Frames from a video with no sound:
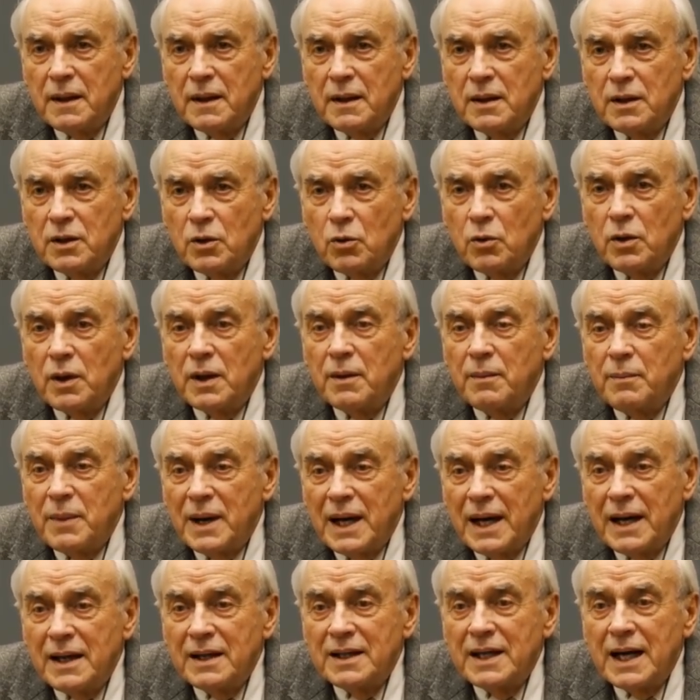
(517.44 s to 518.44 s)
you can
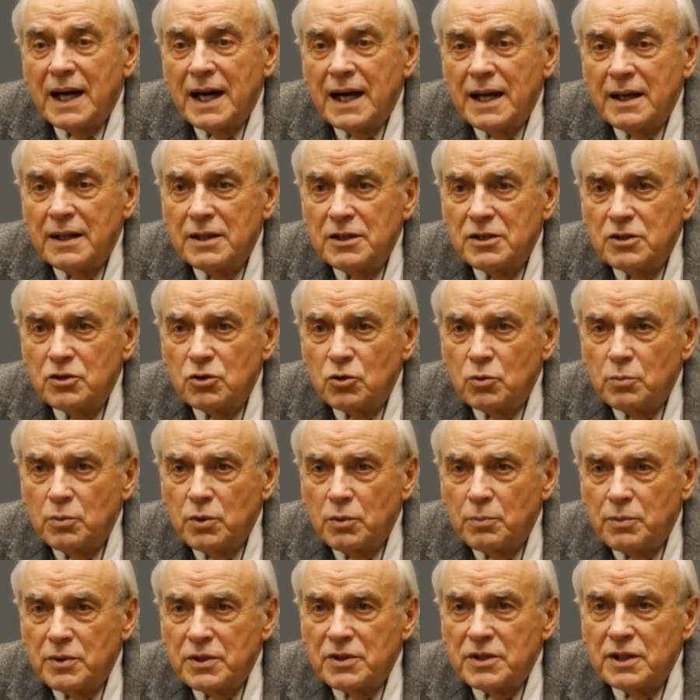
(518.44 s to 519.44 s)
maintain
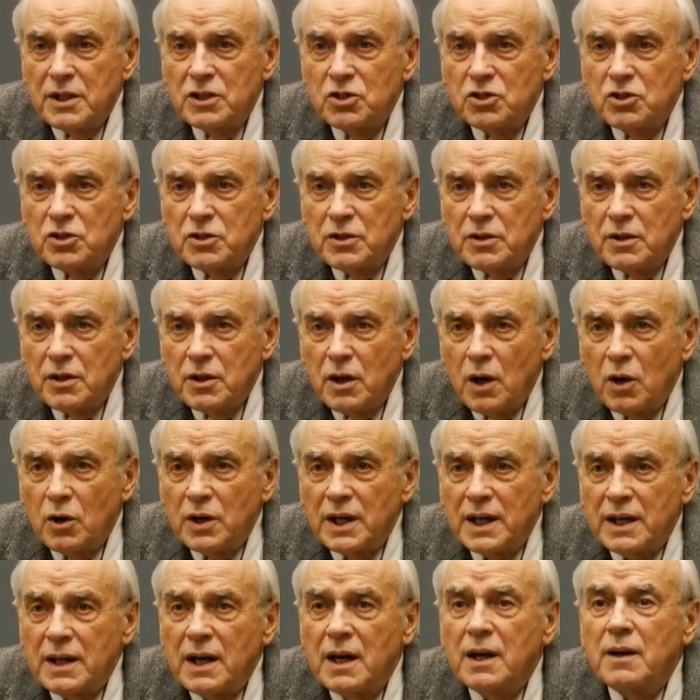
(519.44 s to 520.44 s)
superposition
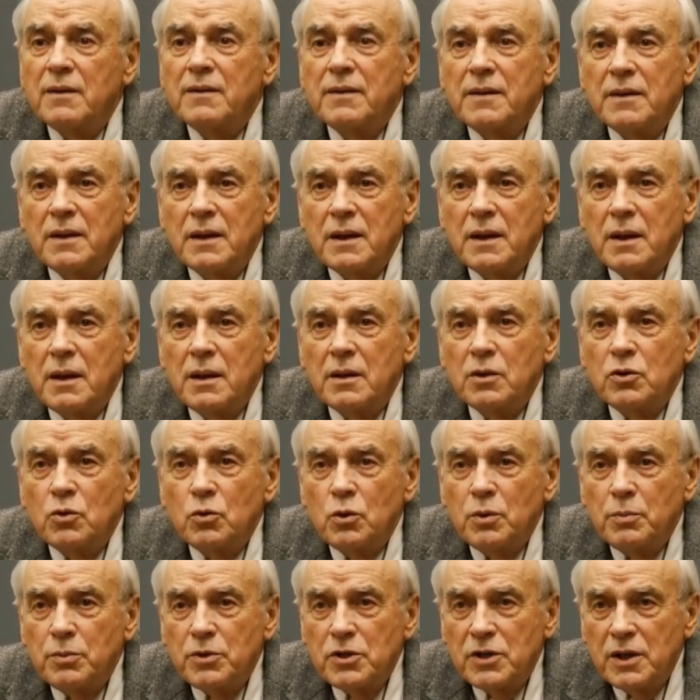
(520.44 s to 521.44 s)
long enough to
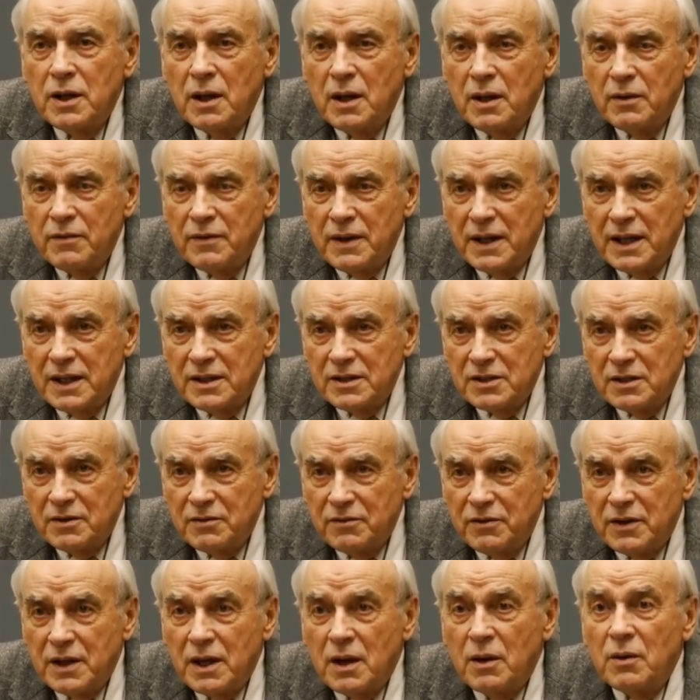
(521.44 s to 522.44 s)
observe
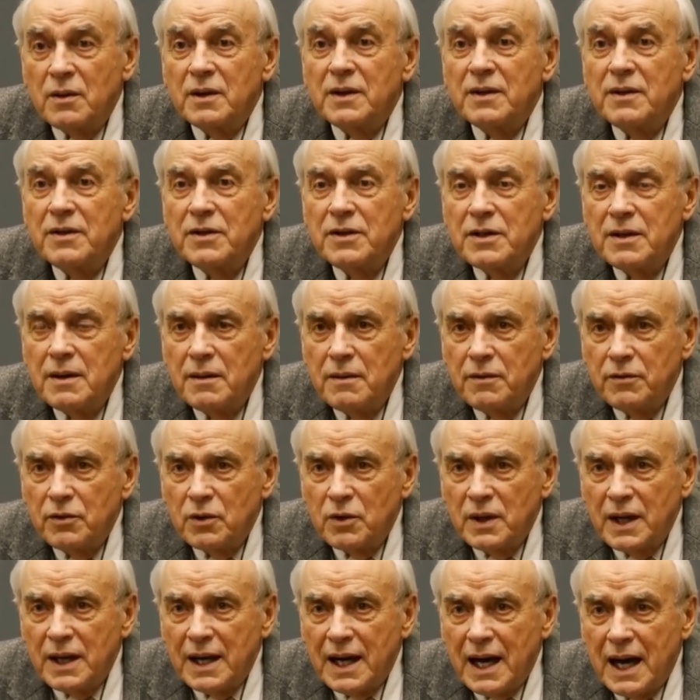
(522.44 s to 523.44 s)
interference.
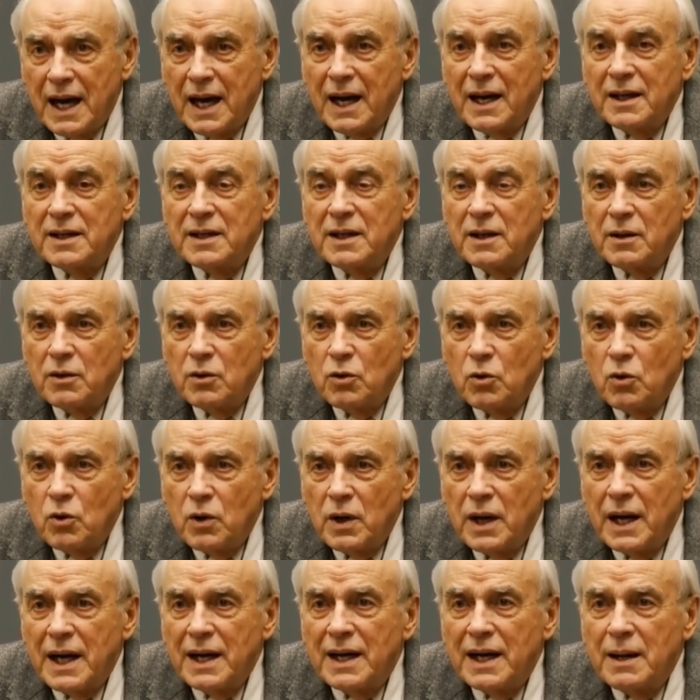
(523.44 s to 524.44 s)
For a cat
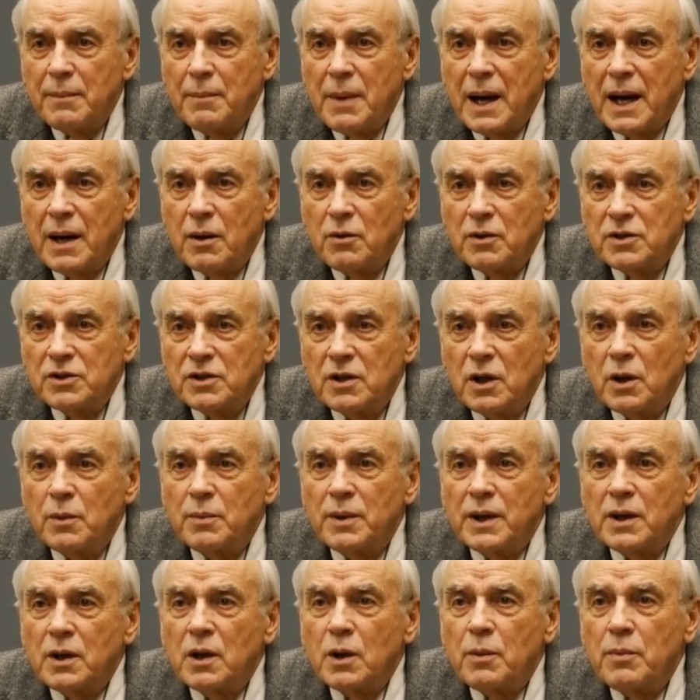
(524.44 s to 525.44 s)
or any
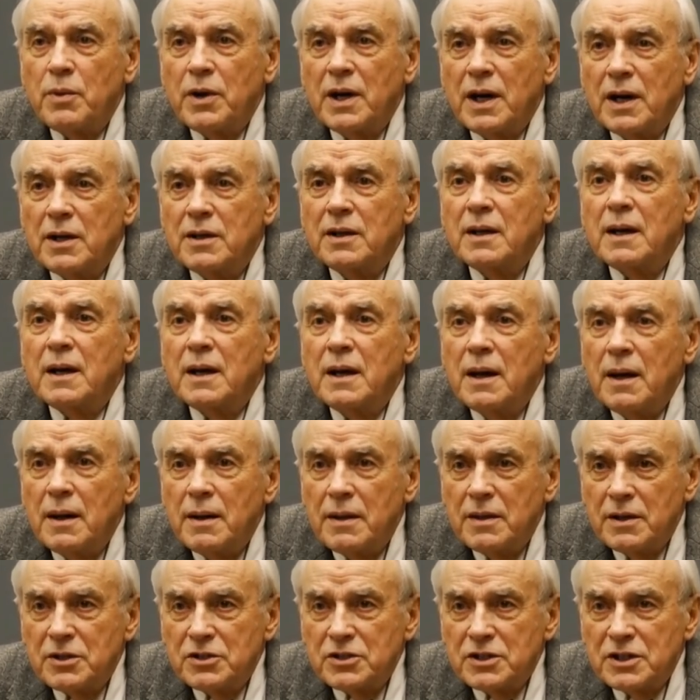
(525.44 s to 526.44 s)
macroscopic object,
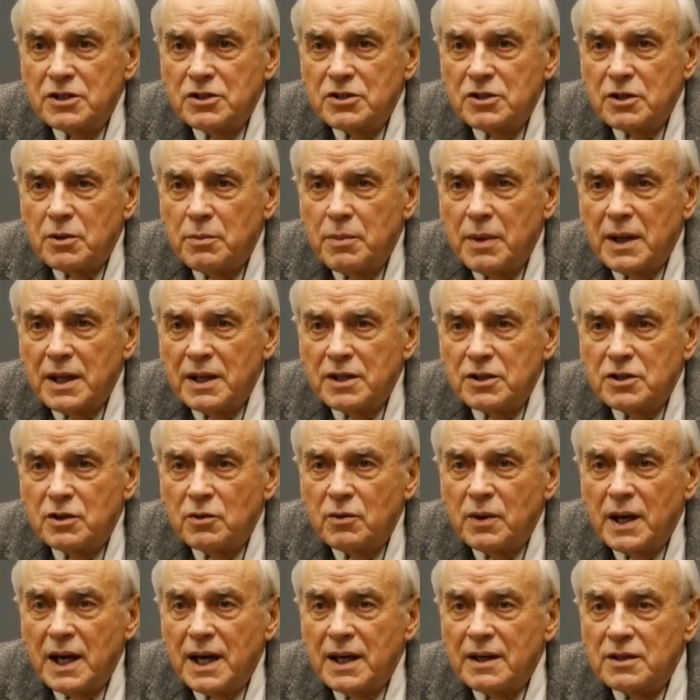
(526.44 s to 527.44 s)
the system
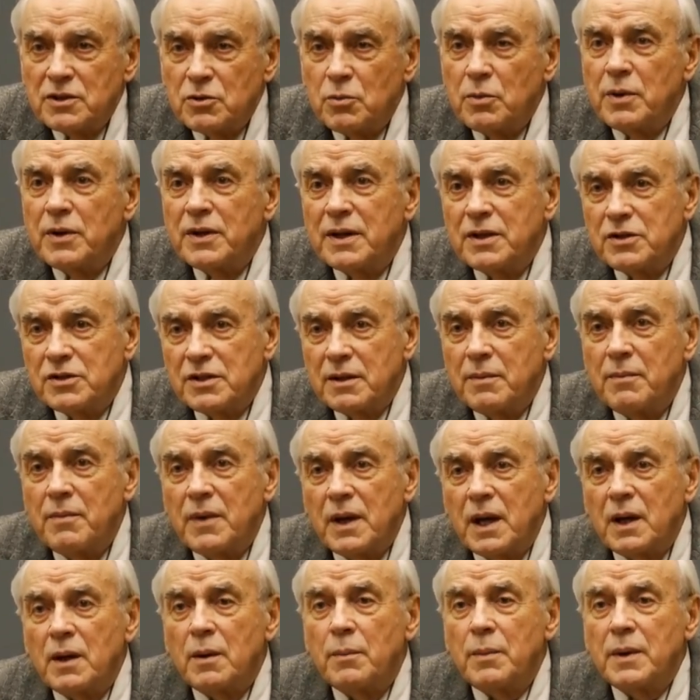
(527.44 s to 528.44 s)
interacts with its
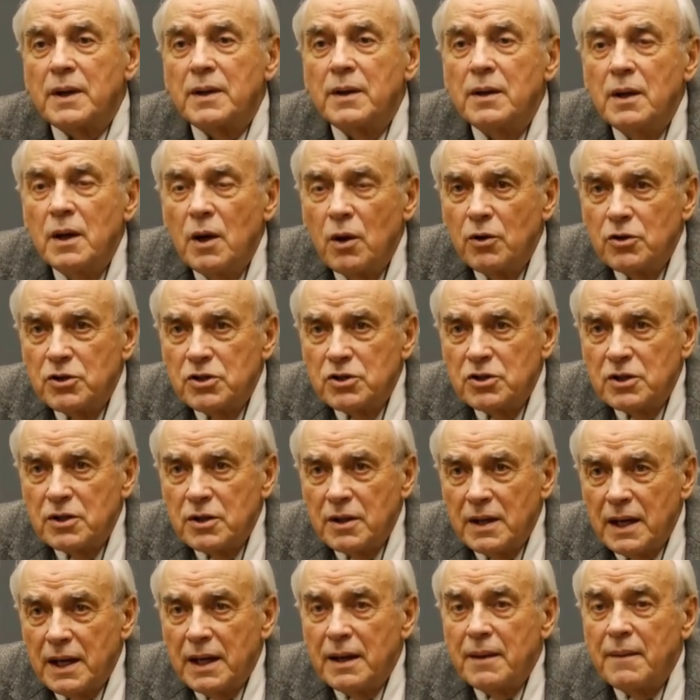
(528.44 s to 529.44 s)
environment
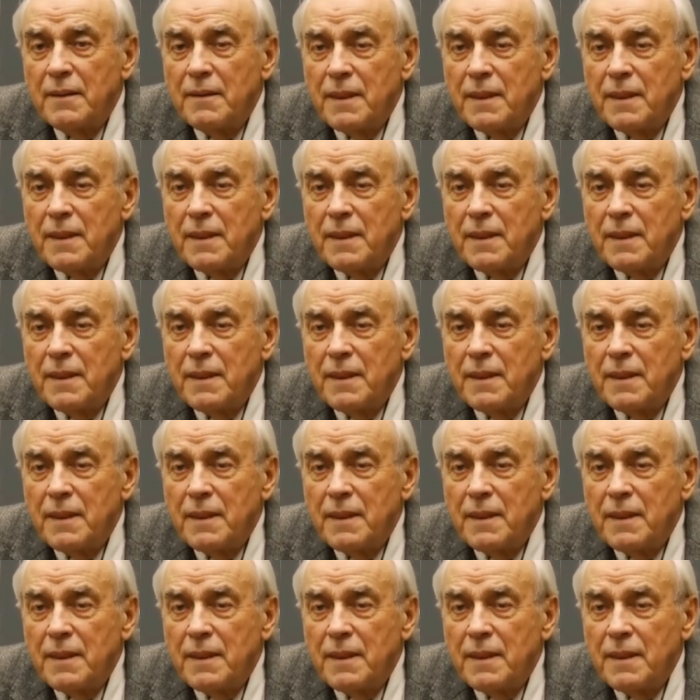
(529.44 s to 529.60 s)
constantly.